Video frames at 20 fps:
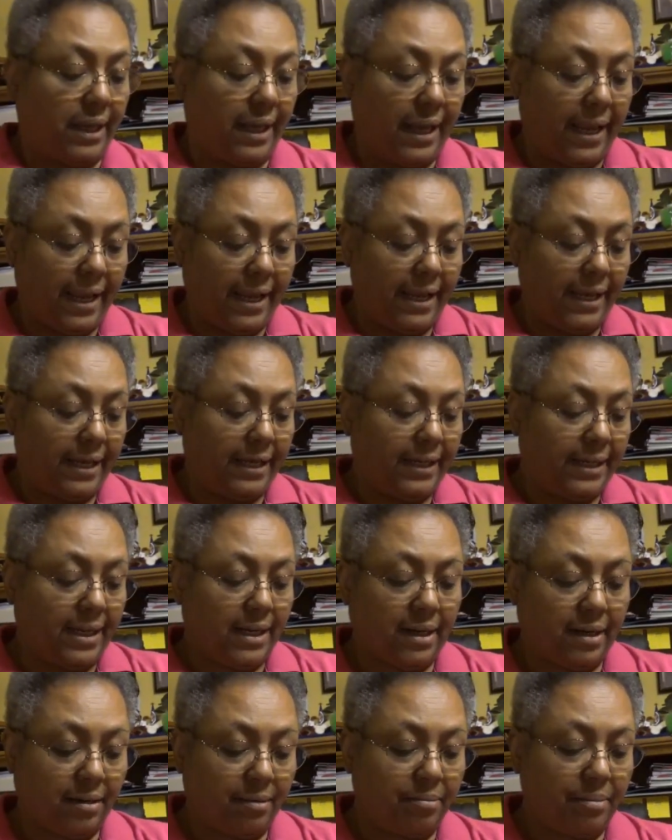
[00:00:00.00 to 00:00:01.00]

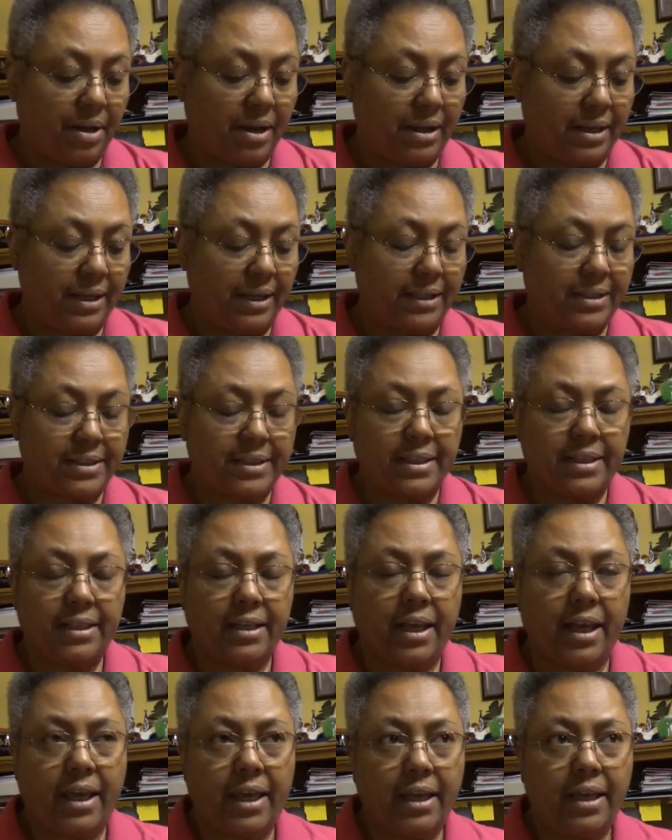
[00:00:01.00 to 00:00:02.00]
and it's
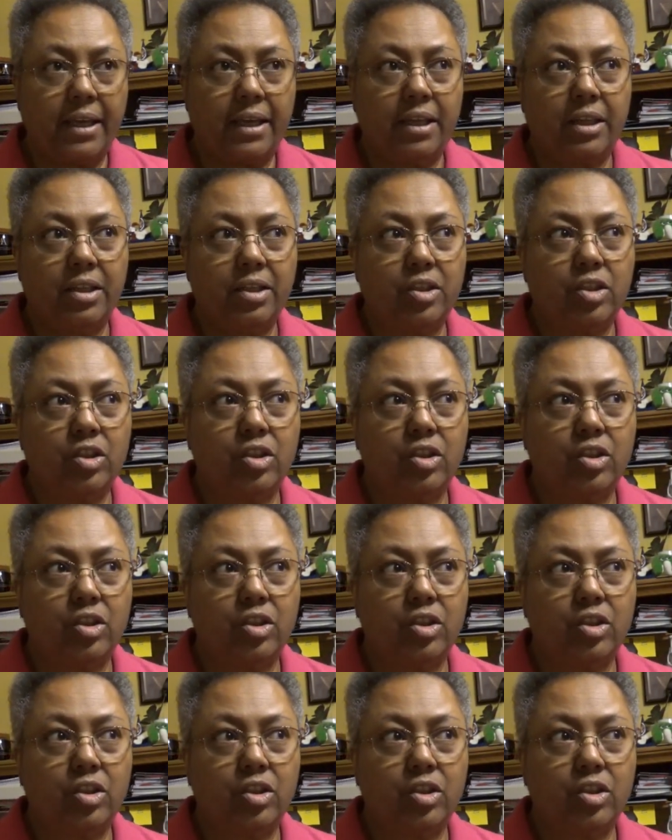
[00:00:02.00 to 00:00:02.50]
in a